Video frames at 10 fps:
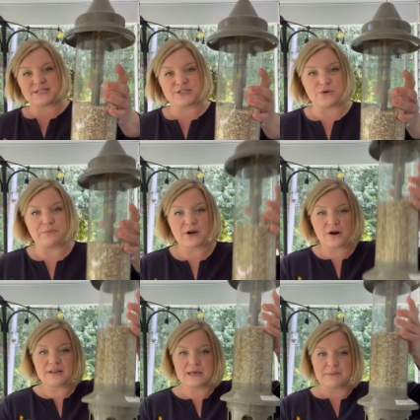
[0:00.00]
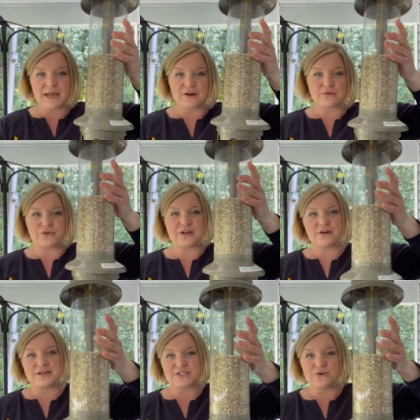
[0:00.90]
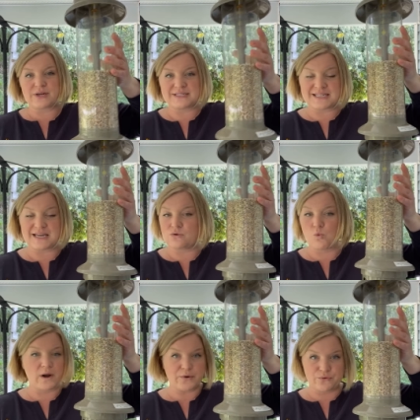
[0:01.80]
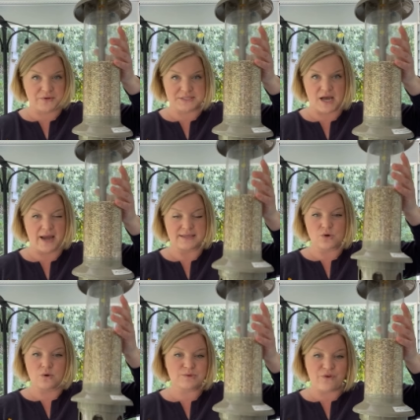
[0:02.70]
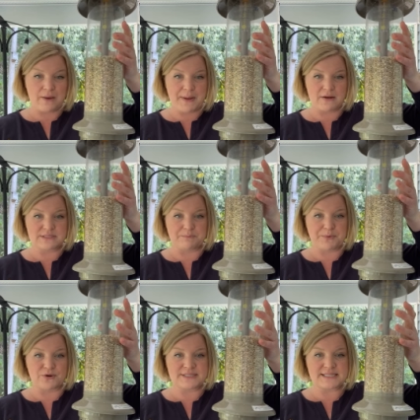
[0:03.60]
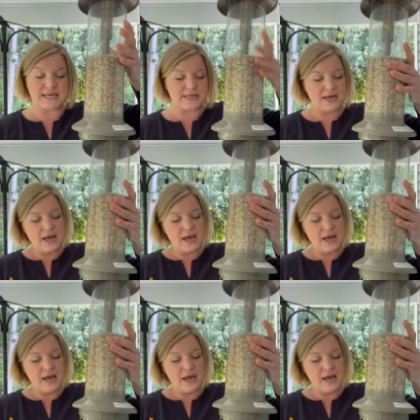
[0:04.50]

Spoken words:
soon. But our eliminator feeder, as you can see, wonderful size, holds 5 pounds of bird seed.